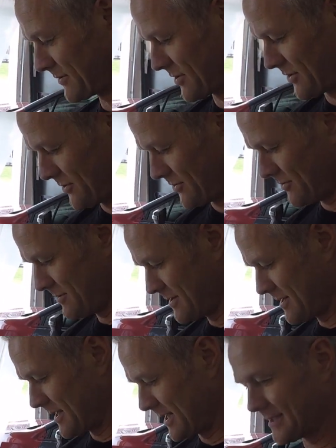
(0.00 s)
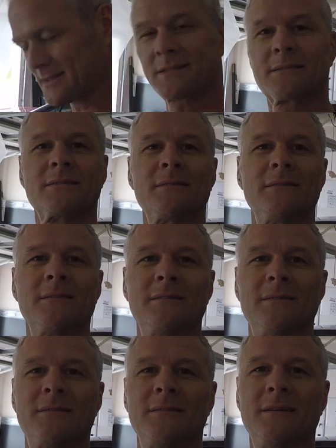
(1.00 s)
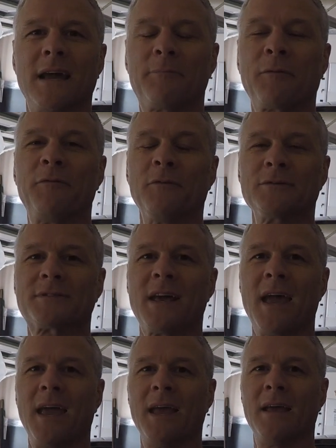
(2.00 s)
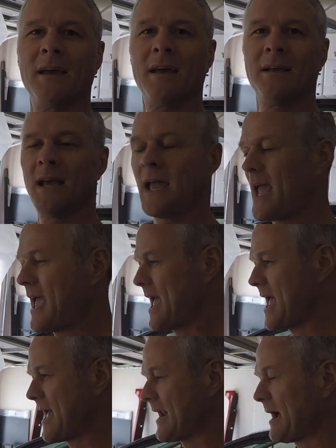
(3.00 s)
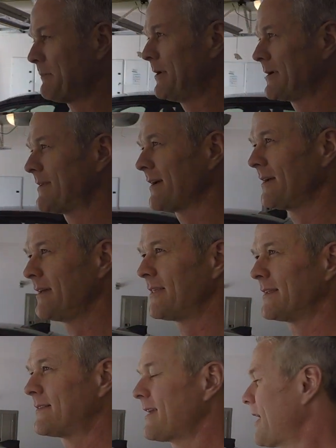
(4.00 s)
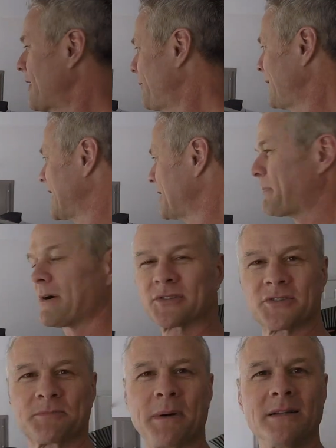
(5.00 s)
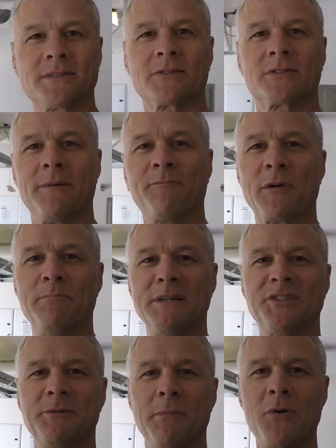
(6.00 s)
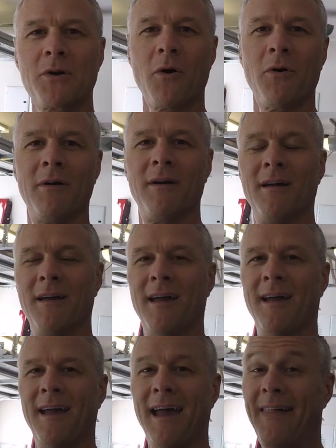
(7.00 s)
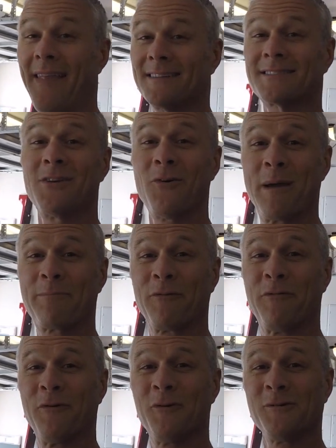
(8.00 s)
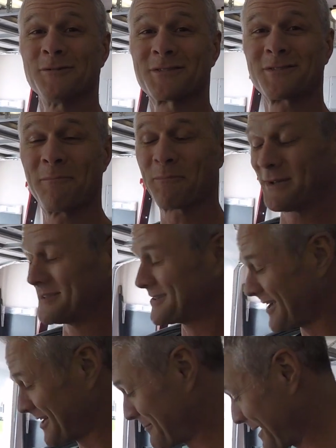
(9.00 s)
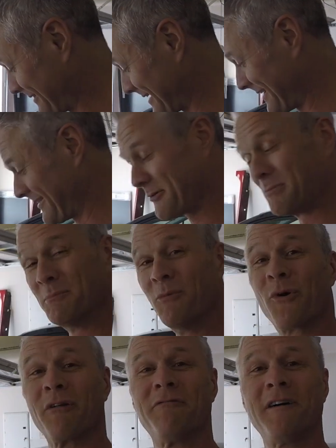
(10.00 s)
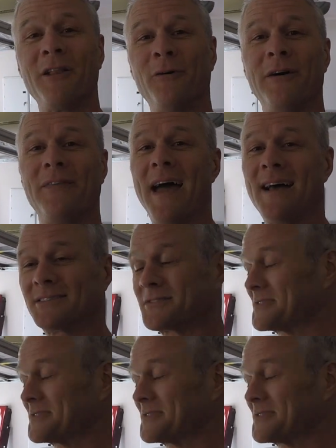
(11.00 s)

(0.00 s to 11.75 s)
two, it's April Fool's Day. And I'm here to tell you that we got a partial sponsorship from Mishimoto. And that's no April Fool's, so I'm pretty excited about that. There'll be more to follow on that, so